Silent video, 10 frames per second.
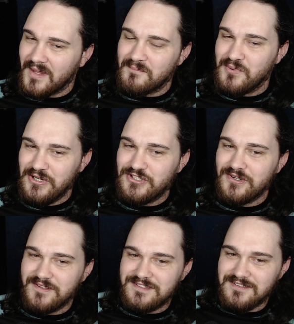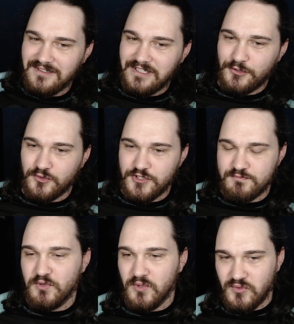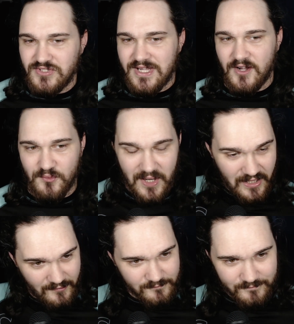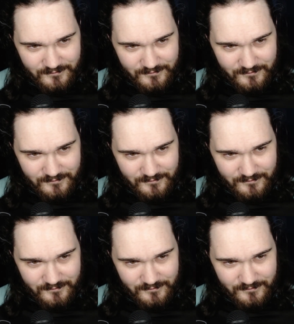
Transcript: I'm pretty sure this is leaning towards Baroque style writing.